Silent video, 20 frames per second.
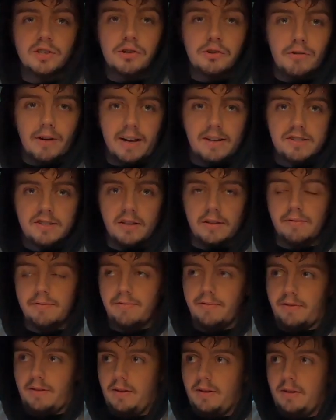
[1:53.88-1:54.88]

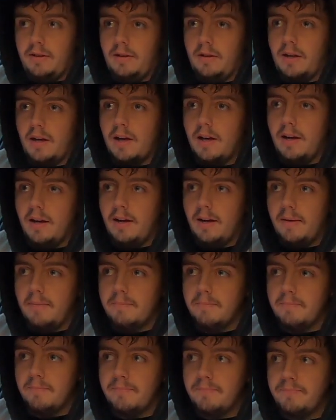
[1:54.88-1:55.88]
aggressive
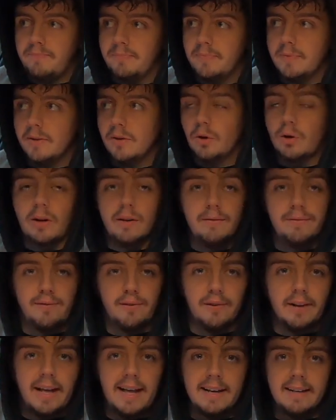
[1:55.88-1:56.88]
looking
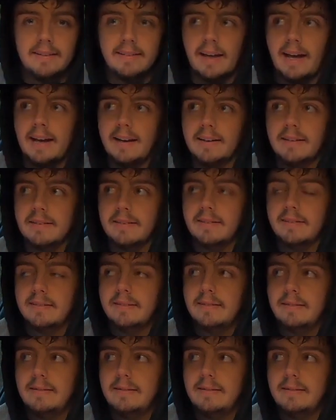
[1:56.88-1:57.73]
front end, and